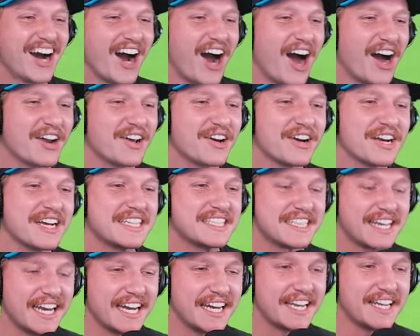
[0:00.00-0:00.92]
Connor
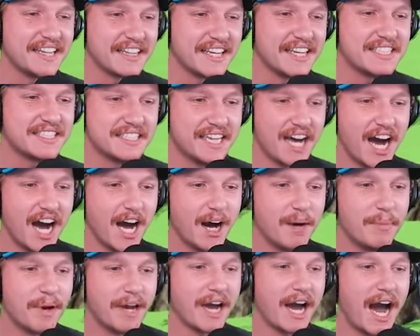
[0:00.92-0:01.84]
is getting this
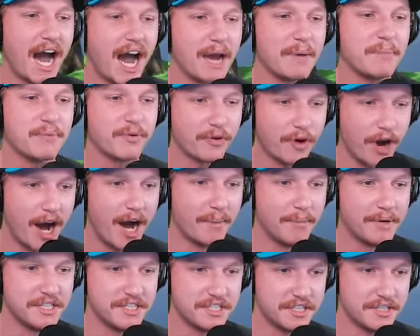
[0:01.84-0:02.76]
dub. I
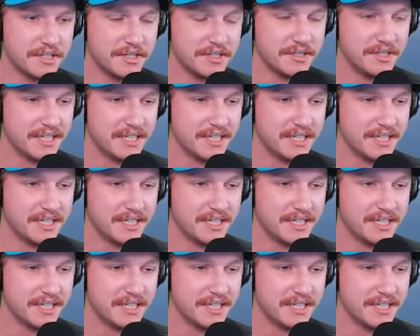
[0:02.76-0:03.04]
promise you.